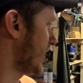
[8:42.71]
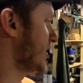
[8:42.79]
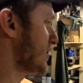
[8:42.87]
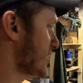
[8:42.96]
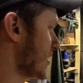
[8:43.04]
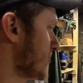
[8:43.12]

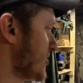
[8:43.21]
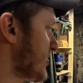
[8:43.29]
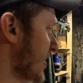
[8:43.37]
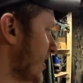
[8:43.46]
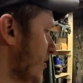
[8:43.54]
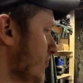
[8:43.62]
and it's going to be
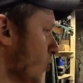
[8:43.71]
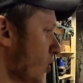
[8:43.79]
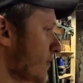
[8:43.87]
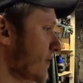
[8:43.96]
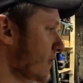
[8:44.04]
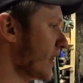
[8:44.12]
set up
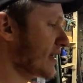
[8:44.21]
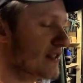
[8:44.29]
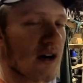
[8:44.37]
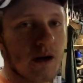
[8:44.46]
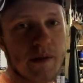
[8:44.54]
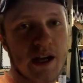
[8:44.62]
more for
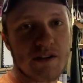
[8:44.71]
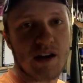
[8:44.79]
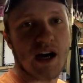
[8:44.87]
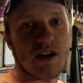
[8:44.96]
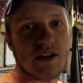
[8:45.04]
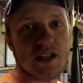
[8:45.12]
like tarmac
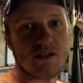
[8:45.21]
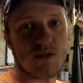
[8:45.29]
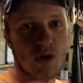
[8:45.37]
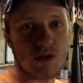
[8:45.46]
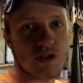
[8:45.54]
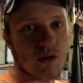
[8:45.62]
rally and
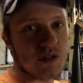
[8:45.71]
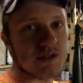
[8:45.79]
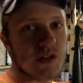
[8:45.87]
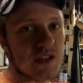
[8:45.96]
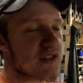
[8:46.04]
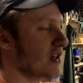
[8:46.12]
road
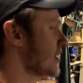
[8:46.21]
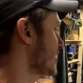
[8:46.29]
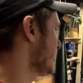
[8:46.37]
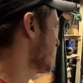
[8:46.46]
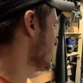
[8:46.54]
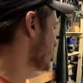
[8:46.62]
course racing. I
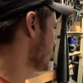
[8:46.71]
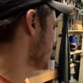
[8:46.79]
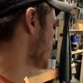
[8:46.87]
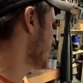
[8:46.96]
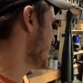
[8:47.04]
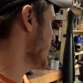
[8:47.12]
think that
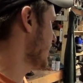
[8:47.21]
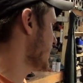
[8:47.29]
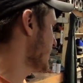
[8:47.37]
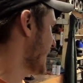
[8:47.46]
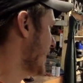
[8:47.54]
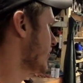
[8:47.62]
would be
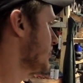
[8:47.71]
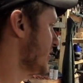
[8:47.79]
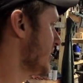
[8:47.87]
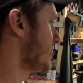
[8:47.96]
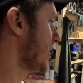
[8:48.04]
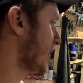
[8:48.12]

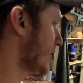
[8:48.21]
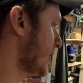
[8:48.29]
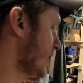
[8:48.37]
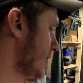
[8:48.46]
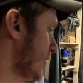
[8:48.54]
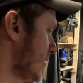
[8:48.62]
a
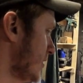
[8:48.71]
better